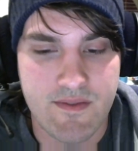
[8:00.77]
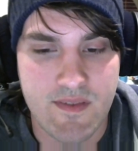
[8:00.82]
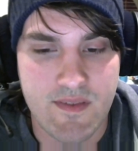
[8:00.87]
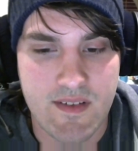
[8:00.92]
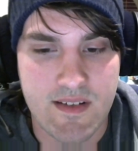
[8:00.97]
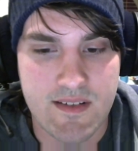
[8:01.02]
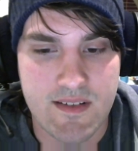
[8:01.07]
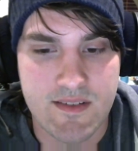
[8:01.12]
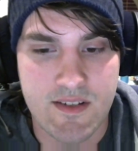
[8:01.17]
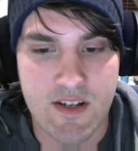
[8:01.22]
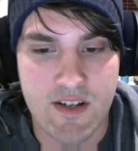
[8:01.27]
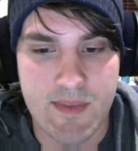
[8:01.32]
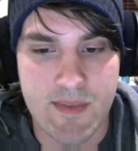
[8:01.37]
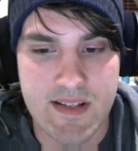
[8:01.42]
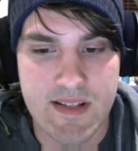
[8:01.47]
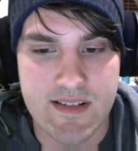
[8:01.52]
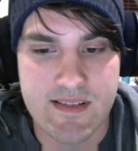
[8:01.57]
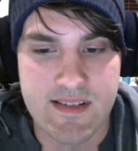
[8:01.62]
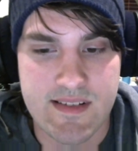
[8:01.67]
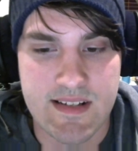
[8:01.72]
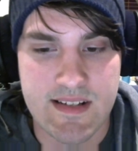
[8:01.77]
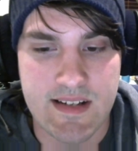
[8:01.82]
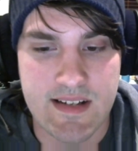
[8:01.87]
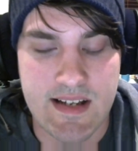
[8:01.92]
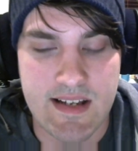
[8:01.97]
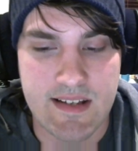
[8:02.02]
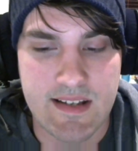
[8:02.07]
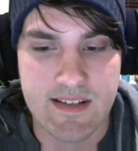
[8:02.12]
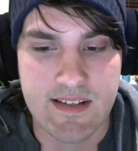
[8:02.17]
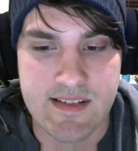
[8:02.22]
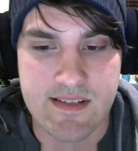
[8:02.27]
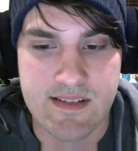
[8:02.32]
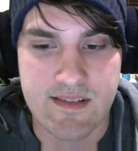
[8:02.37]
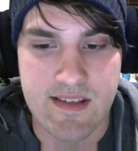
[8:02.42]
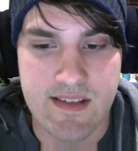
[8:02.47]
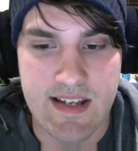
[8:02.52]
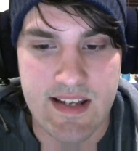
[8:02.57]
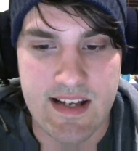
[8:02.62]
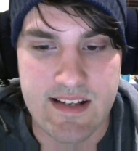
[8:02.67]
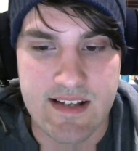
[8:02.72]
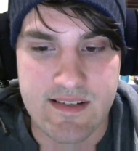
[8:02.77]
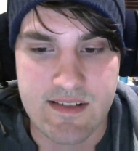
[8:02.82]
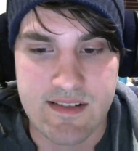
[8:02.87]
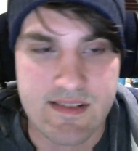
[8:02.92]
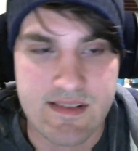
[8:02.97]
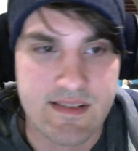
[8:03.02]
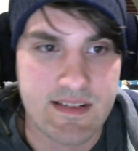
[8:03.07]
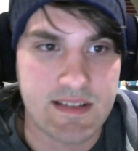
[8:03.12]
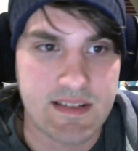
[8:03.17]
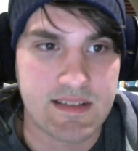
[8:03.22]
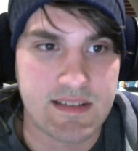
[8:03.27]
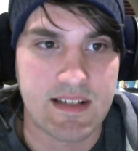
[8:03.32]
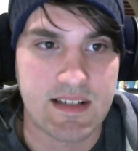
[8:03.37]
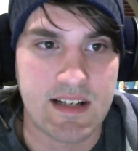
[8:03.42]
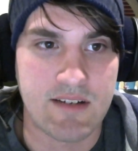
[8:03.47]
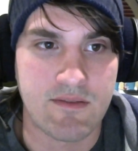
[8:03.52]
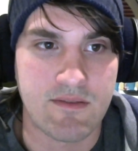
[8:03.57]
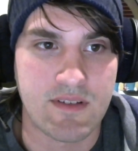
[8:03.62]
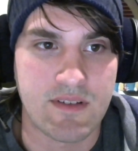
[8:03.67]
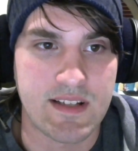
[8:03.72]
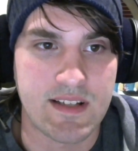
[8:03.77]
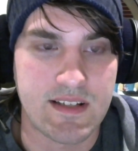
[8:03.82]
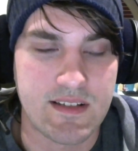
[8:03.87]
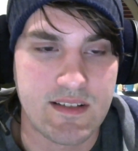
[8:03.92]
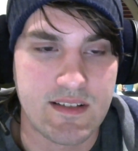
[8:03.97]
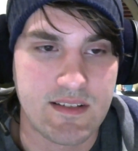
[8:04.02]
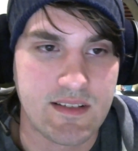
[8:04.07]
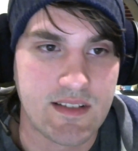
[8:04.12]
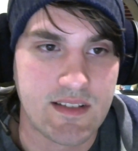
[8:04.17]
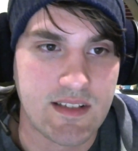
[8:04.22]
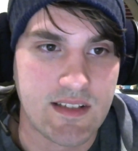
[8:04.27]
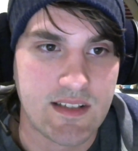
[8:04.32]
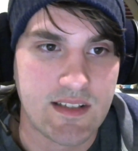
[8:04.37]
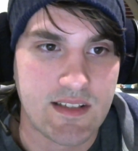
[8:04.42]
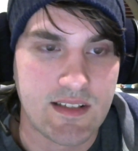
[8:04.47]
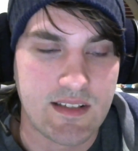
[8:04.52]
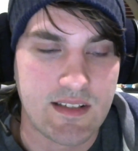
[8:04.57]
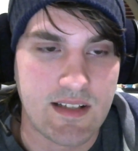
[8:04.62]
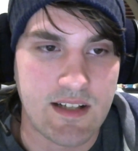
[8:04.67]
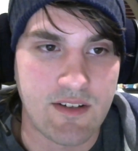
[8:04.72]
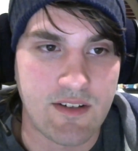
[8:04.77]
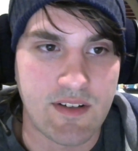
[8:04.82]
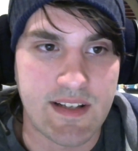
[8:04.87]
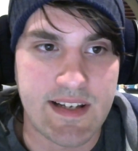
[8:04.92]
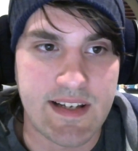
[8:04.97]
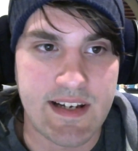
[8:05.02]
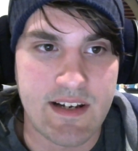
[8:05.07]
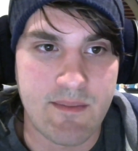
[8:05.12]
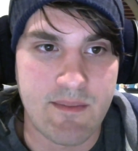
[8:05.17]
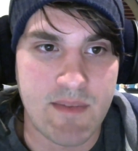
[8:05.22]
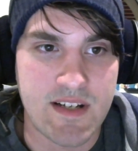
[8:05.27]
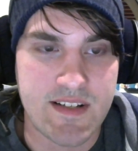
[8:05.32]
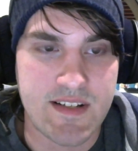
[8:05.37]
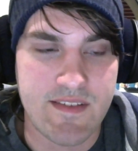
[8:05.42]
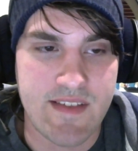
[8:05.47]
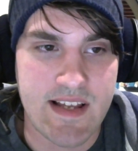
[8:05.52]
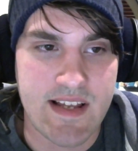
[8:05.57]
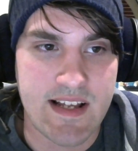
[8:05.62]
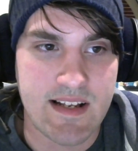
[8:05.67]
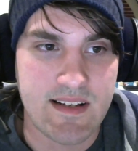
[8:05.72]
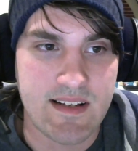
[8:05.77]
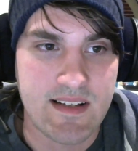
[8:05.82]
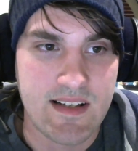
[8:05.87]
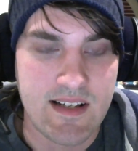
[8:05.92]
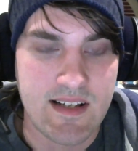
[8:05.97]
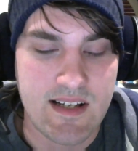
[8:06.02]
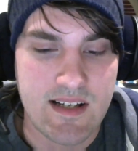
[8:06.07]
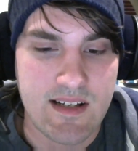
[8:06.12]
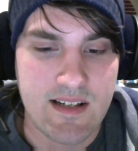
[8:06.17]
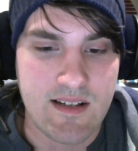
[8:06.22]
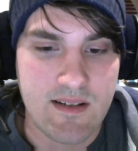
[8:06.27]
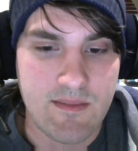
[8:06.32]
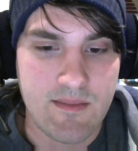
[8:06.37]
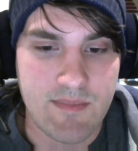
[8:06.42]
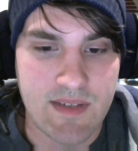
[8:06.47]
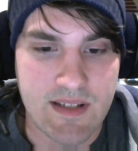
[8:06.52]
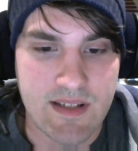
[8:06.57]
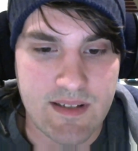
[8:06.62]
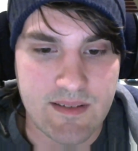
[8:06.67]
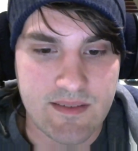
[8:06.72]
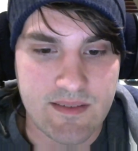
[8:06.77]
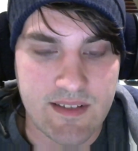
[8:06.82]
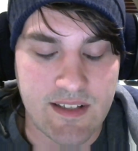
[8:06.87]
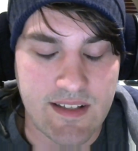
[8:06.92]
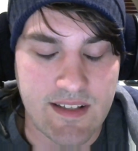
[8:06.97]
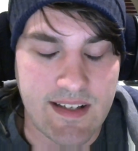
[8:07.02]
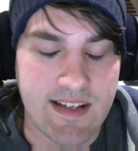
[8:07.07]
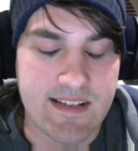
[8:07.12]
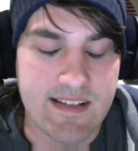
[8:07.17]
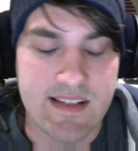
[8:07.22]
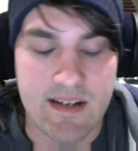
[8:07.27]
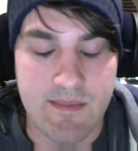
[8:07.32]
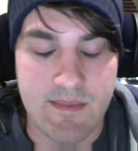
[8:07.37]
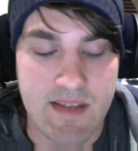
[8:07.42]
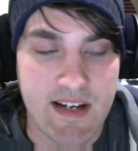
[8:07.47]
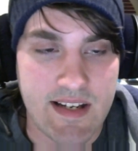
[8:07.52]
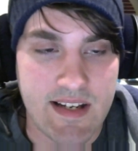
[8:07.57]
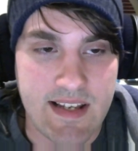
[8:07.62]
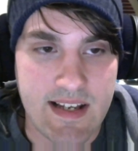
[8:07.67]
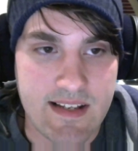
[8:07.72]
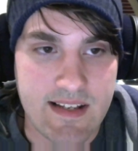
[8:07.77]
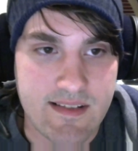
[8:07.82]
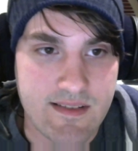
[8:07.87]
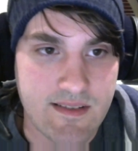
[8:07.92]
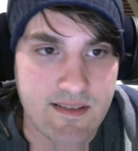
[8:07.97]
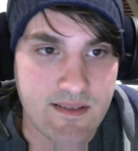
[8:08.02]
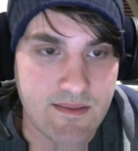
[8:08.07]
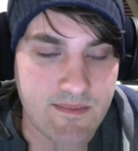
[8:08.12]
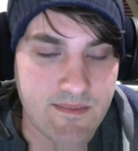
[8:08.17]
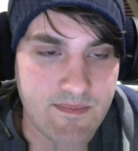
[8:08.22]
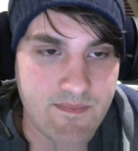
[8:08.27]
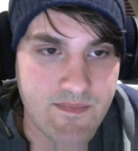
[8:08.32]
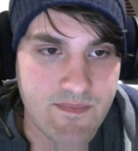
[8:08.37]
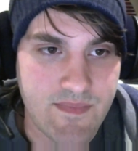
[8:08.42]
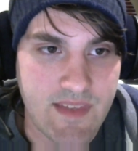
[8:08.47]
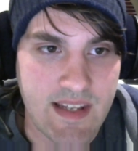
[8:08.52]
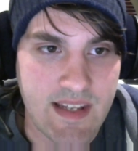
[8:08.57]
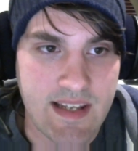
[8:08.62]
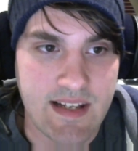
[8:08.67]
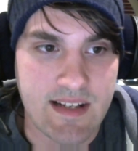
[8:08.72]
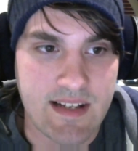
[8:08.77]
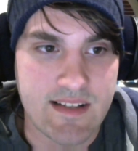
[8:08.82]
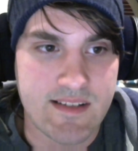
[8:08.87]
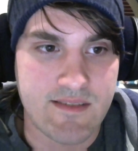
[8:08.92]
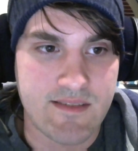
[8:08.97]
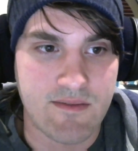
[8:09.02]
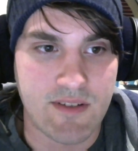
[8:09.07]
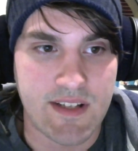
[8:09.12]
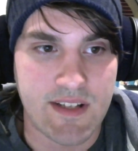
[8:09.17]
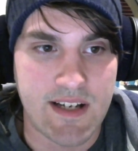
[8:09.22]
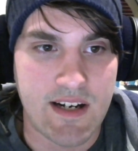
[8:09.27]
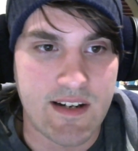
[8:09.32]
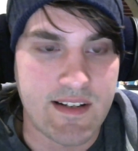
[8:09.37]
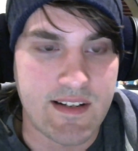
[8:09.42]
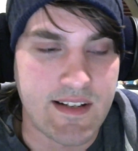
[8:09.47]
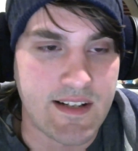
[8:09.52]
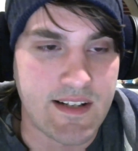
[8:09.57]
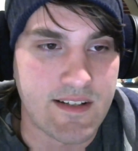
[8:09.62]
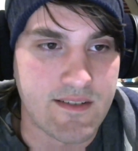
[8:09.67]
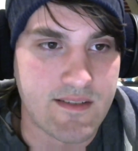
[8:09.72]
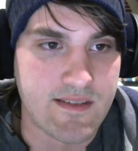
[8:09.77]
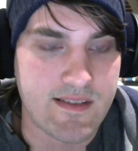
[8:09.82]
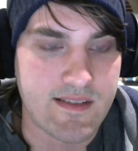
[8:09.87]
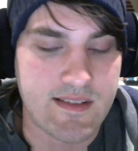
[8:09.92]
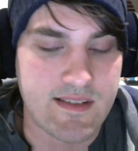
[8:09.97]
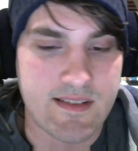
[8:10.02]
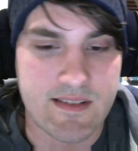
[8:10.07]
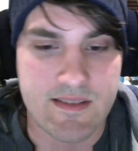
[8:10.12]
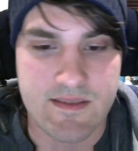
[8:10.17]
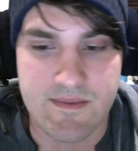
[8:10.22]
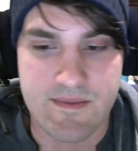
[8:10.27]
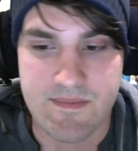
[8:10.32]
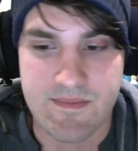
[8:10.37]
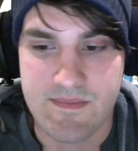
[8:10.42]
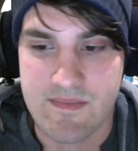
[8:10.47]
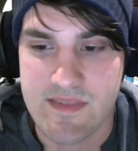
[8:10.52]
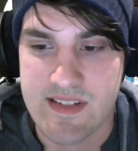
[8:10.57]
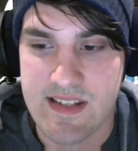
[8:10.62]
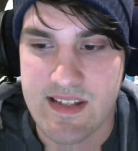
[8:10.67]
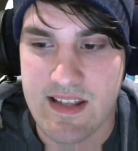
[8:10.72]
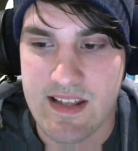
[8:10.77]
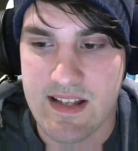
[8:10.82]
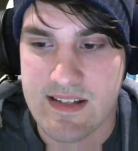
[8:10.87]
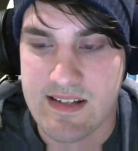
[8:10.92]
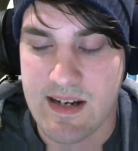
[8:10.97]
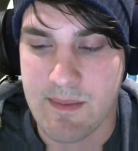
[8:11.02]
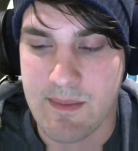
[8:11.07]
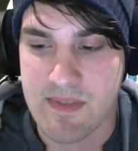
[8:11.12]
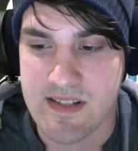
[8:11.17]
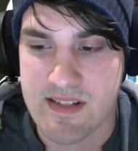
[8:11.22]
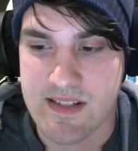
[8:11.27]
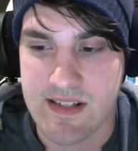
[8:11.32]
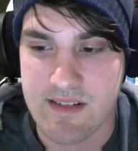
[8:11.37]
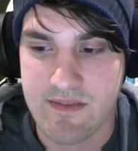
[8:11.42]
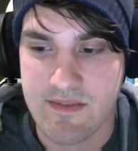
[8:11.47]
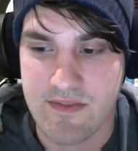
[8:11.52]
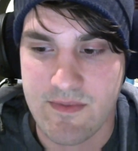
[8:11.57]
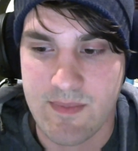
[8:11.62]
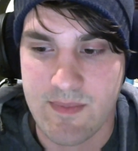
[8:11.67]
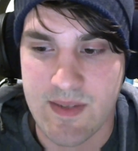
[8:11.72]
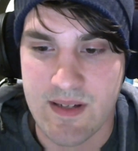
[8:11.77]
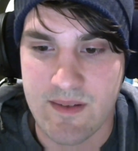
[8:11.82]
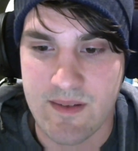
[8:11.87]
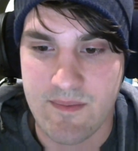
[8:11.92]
tournaments and I listen to the casters, and I don't really hear much of that. But like I said, I'm not a caster, and it's really hard in Heroes to see that type of stuff. But